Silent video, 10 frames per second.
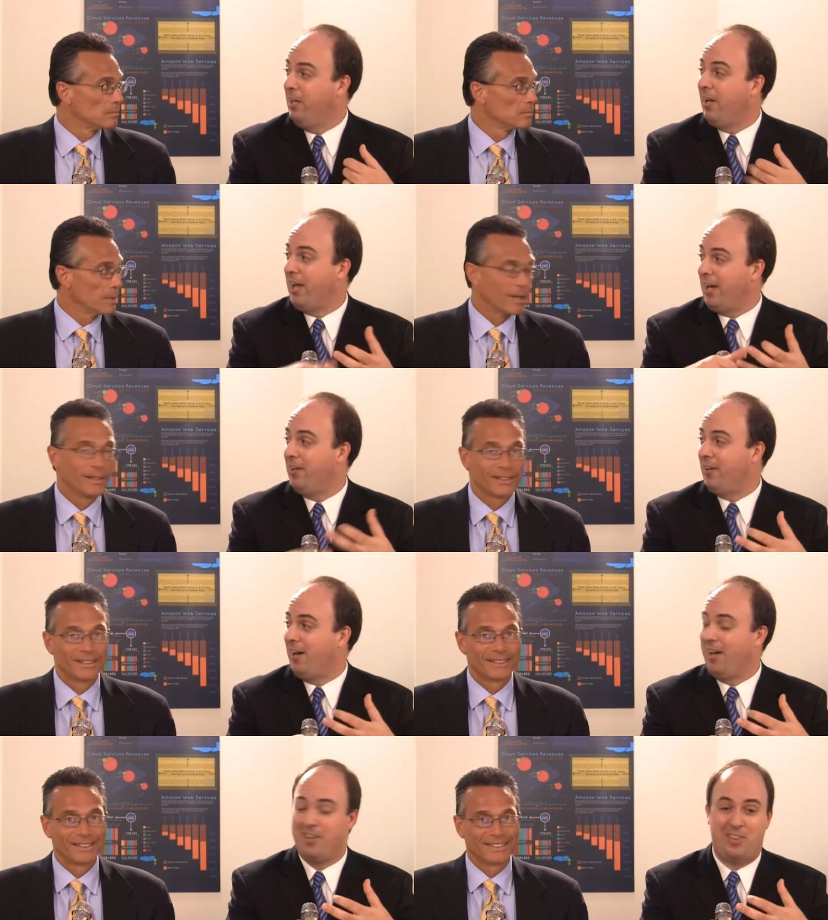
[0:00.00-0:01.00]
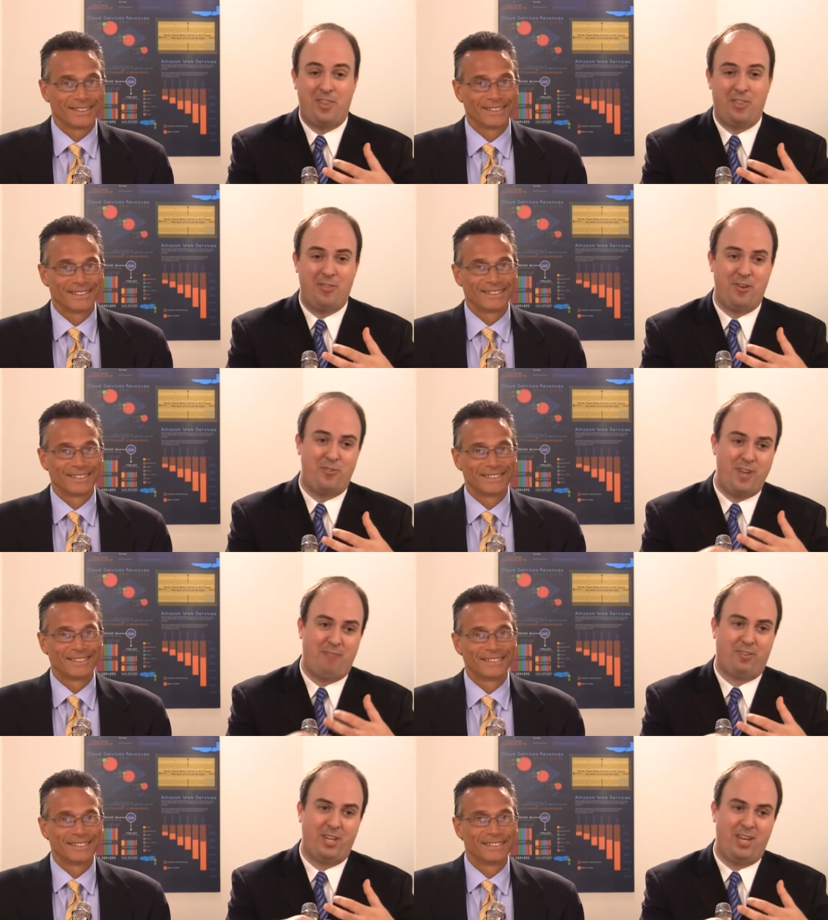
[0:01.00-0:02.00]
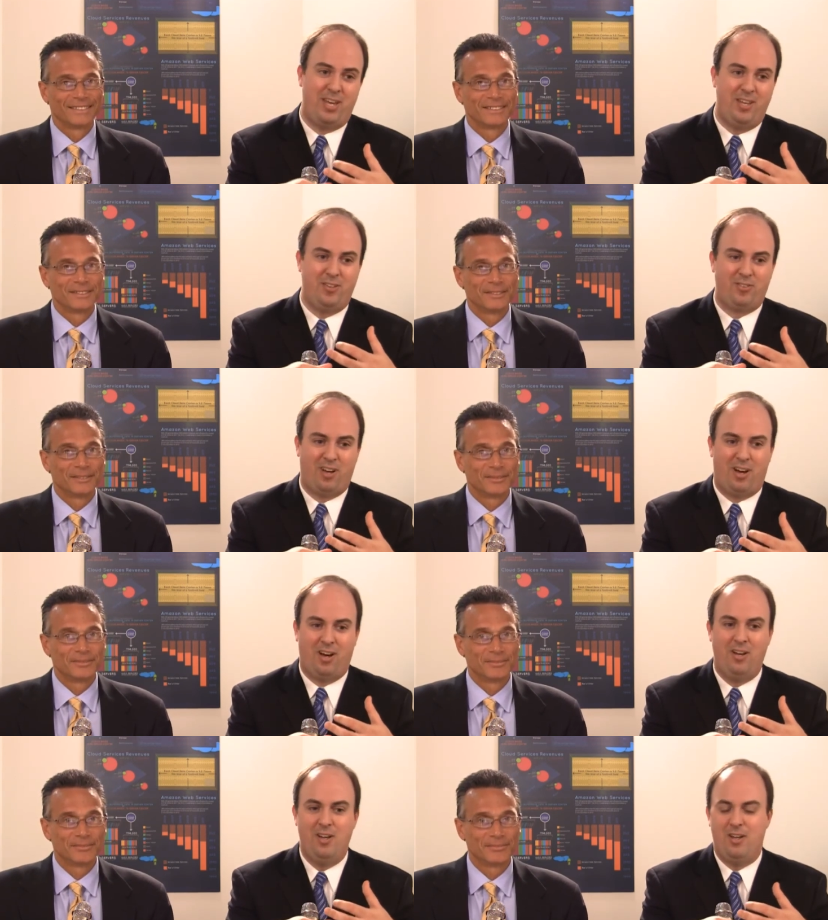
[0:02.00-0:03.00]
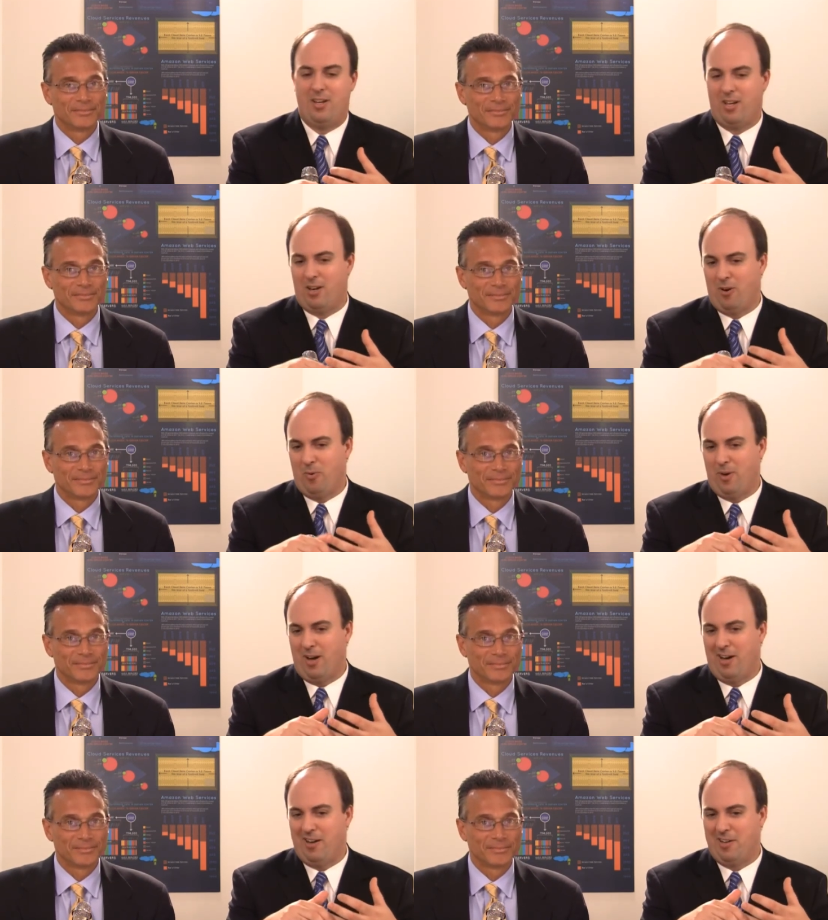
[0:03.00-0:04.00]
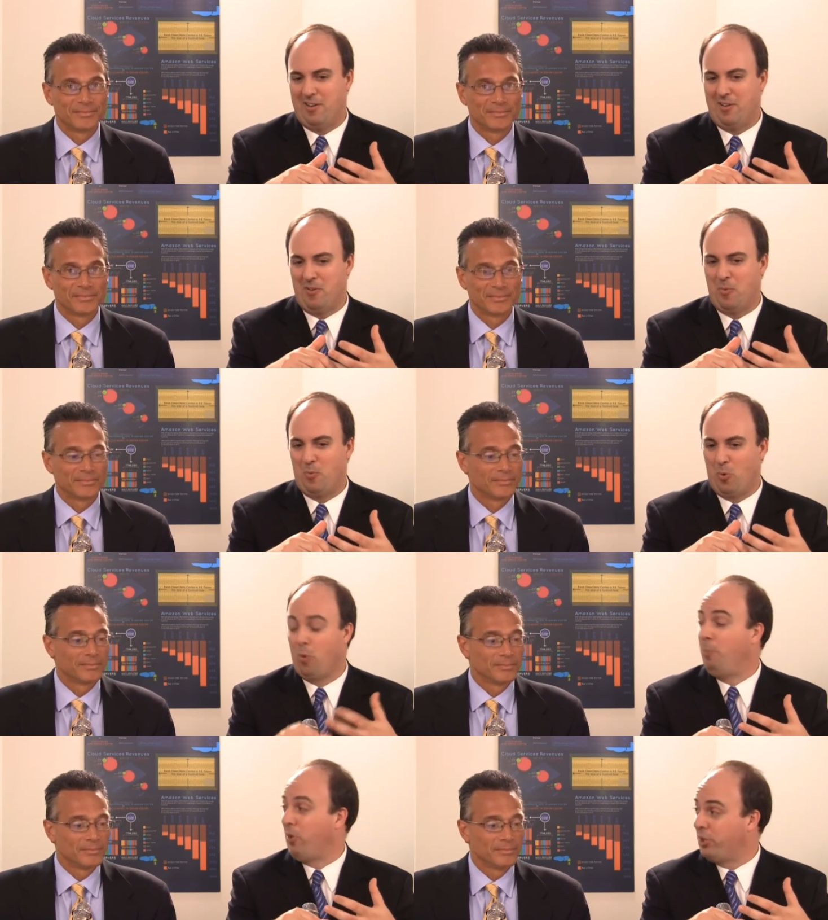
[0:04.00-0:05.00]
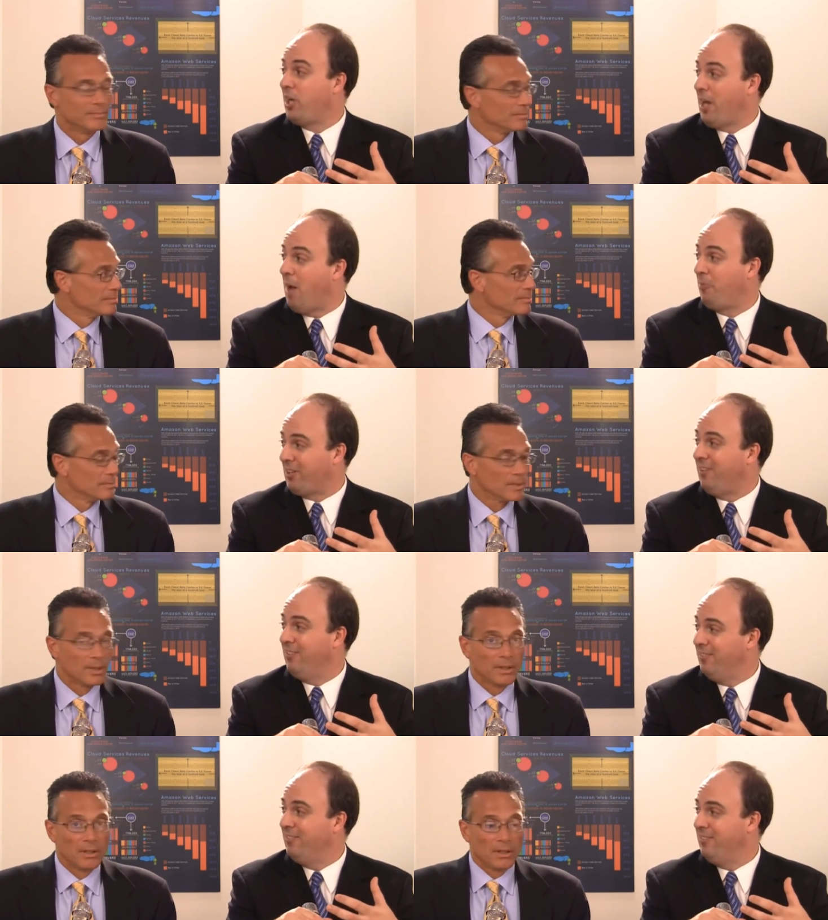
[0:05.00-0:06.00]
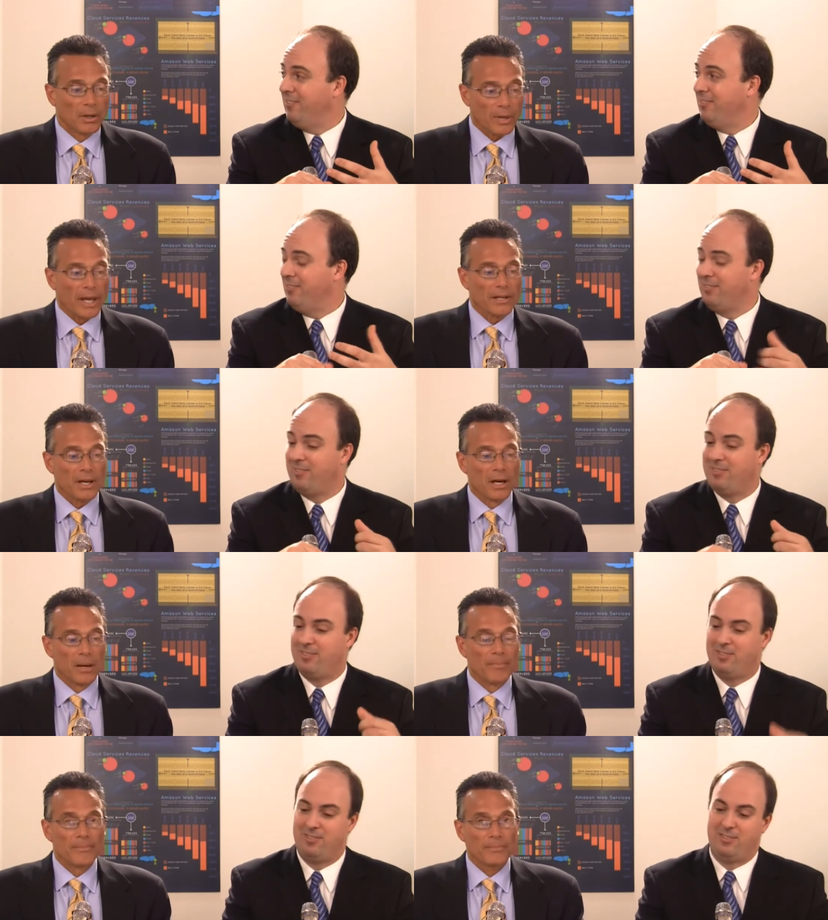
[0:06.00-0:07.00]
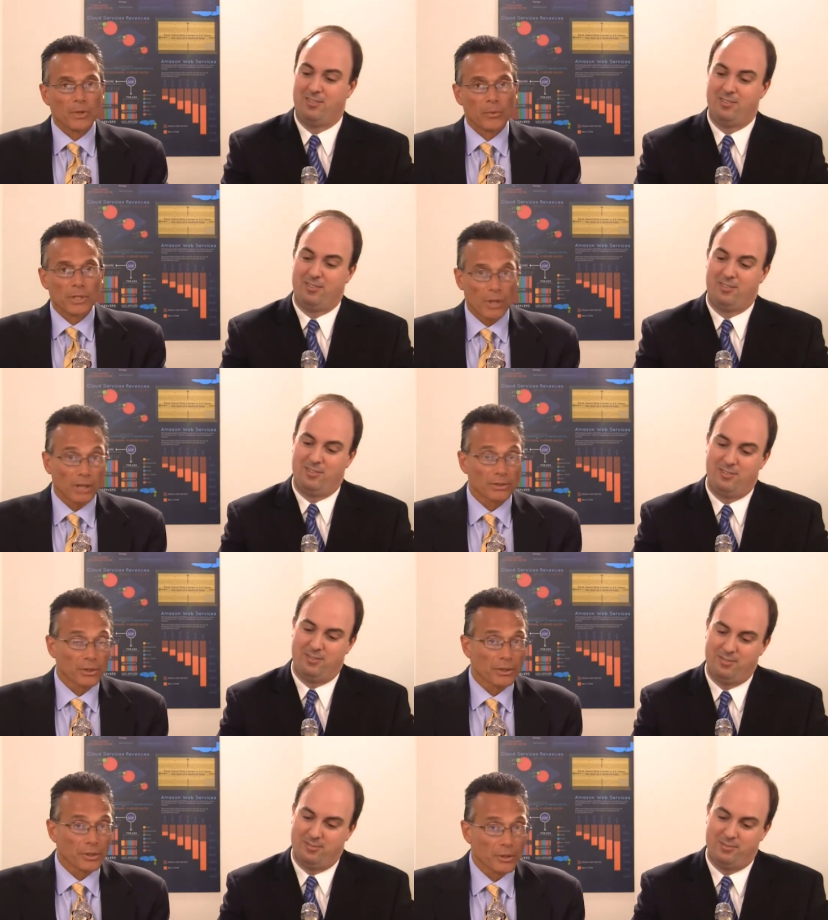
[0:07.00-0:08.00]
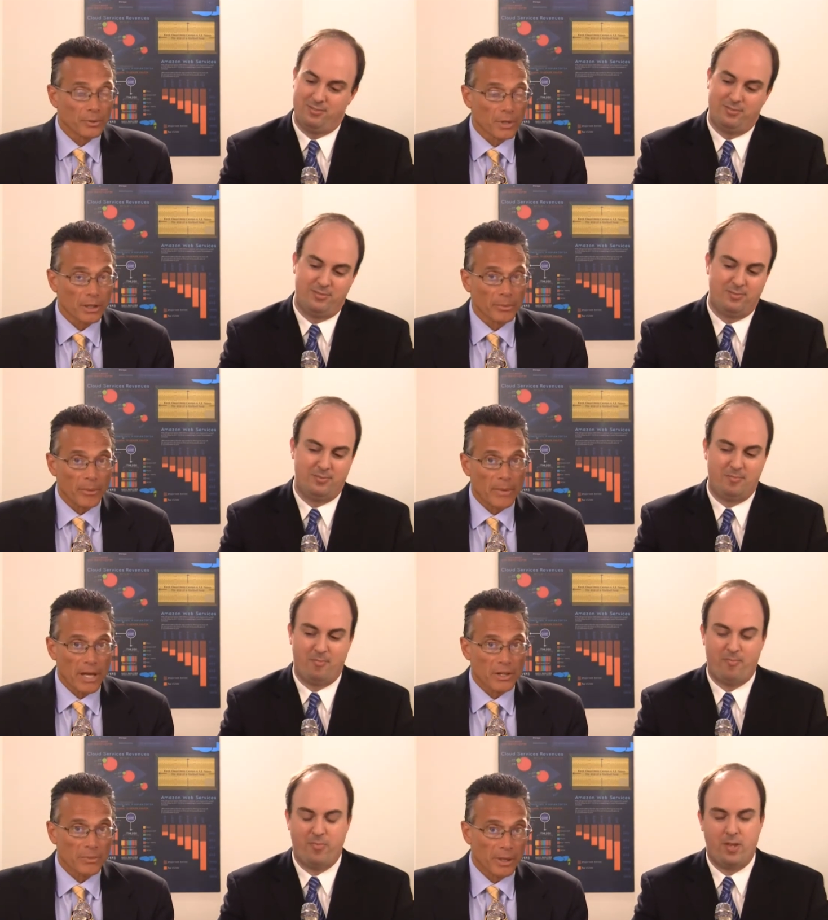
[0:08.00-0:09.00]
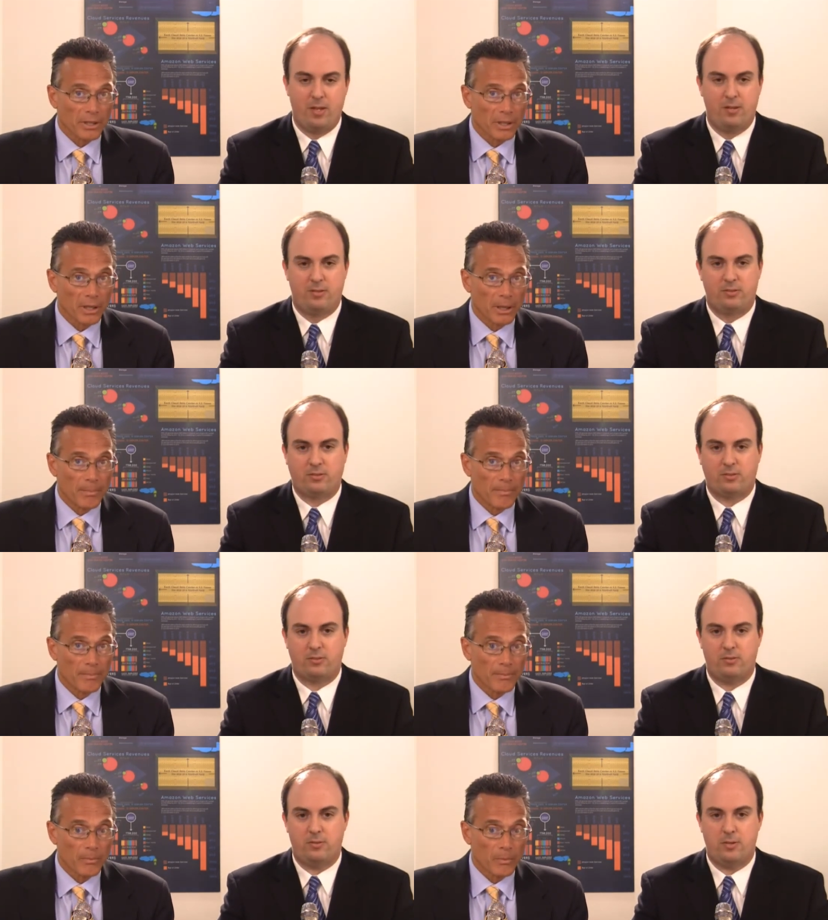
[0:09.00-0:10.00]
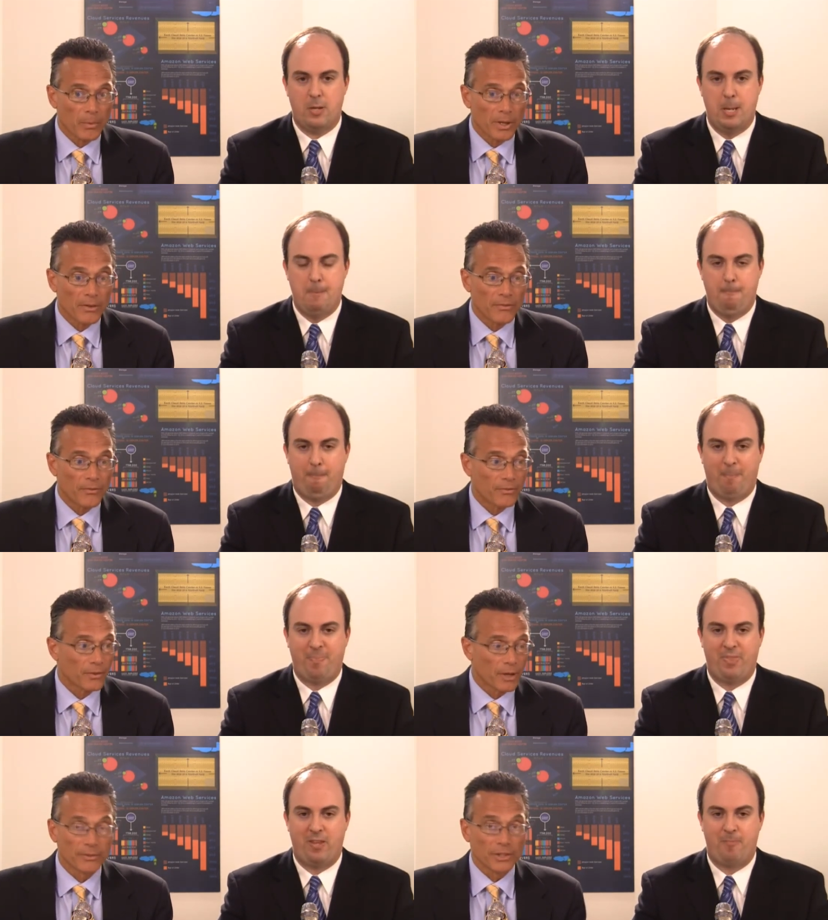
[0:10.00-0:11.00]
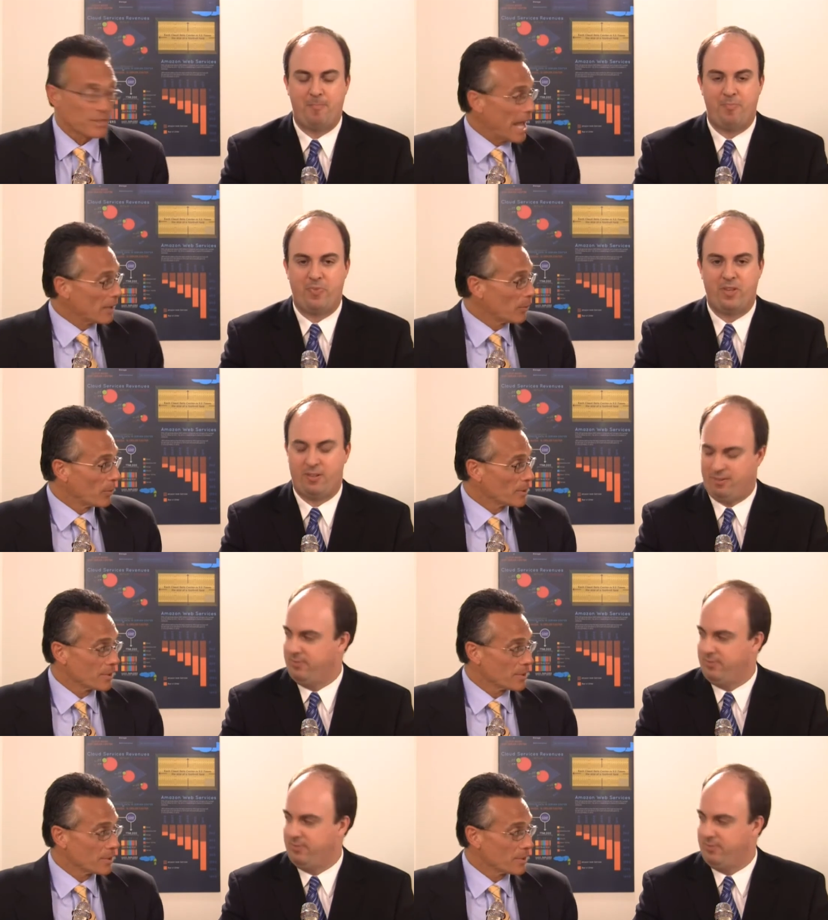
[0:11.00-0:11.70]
Speaker 1: and uh, th- th- there definitely is, uh, you know, uh, we're bullish on optical.
Speaker 2: Okay, um, we talked earlier. You were talking about management. Um, we've covered the stack wars at